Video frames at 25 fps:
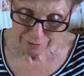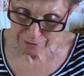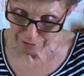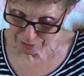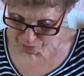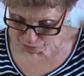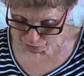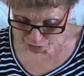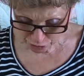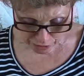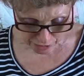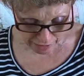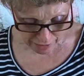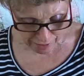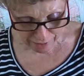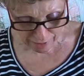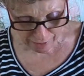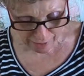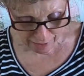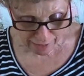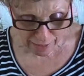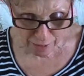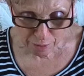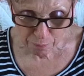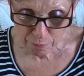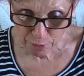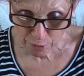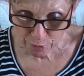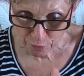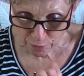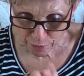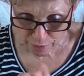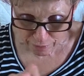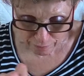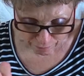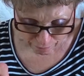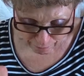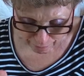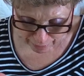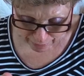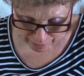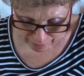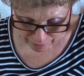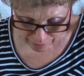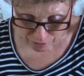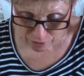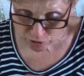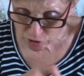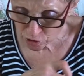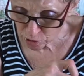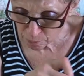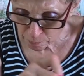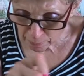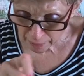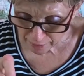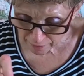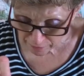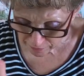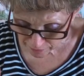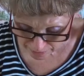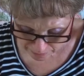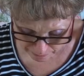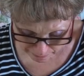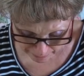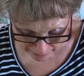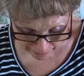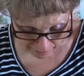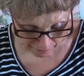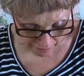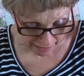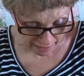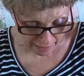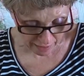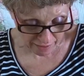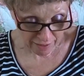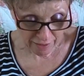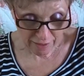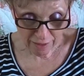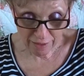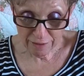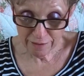So she did like you've been doing. Make a bite of this, bite of that.